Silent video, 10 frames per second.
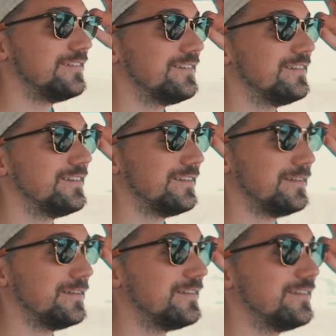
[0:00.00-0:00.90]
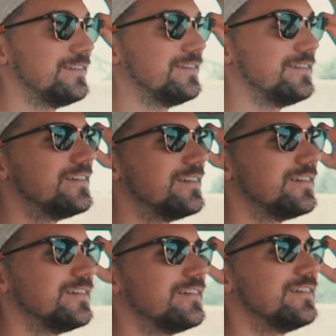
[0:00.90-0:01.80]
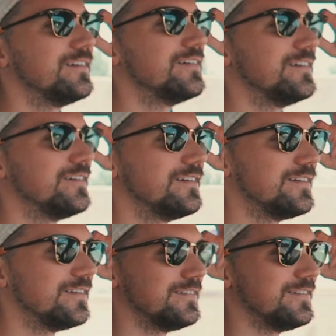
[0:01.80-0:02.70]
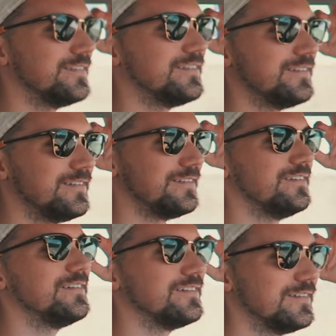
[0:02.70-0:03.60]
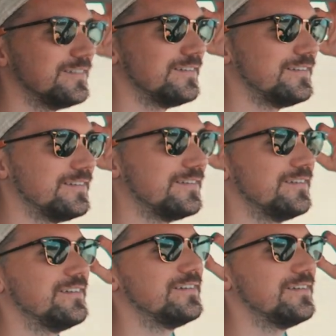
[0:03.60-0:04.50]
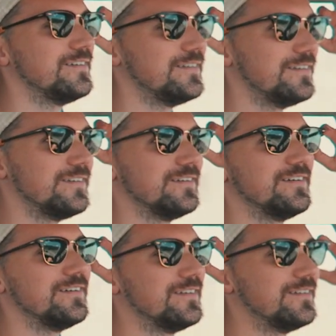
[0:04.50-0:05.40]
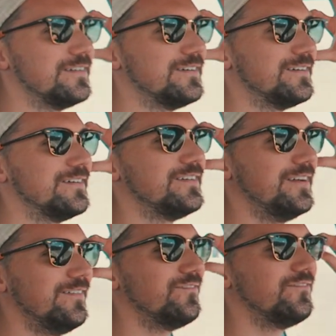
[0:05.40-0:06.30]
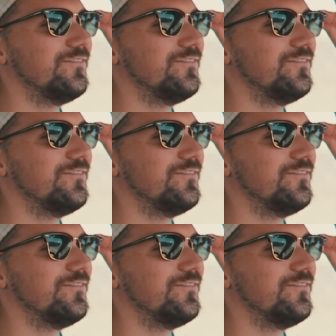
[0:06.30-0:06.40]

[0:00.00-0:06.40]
This person isn't speaking.